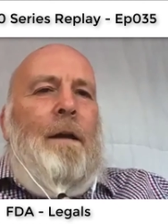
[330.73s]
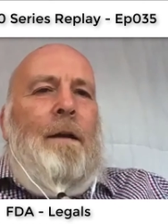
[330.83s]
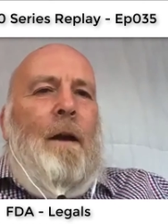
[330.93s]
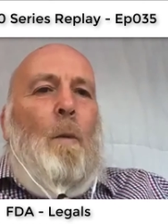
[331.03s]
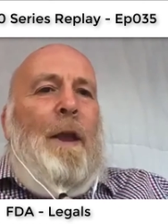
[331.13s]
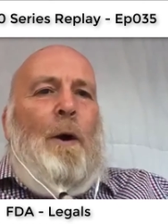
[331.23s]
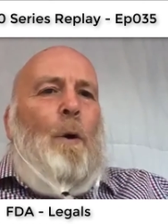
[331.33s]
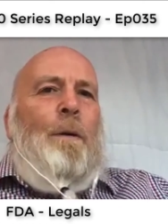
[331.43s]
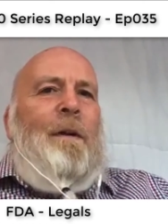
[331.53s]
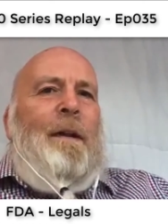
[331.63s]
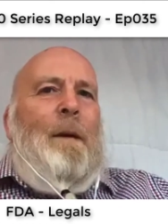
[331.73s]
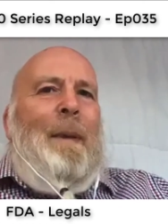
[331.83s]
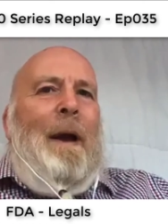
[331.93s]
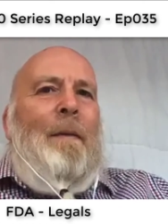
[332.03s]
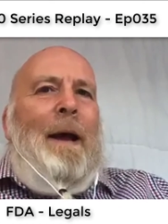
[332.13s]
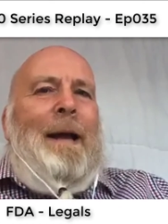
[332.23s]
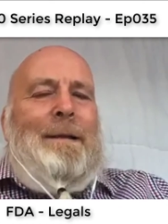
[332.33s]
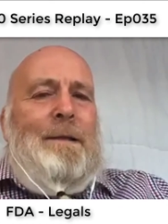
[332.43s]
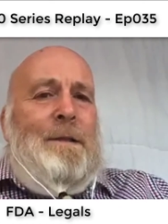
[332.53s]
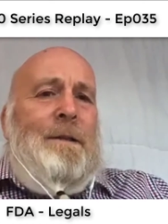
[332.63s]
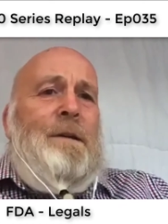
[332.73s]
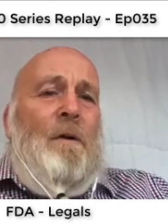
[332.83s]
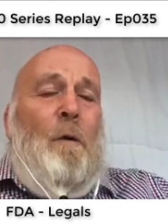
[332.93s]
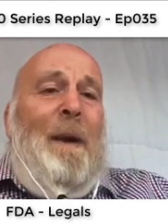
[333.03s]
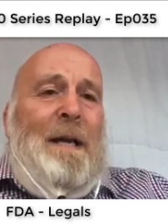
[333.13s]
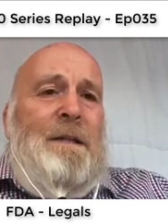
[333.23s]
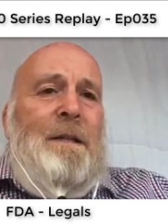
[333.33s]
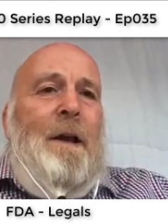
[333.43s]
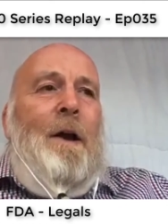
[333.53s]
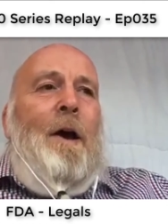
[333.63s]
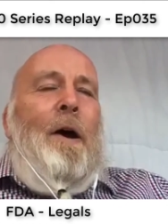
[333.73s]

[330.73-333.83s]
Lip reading: You know, we can't do anything about that. It's just a total mess.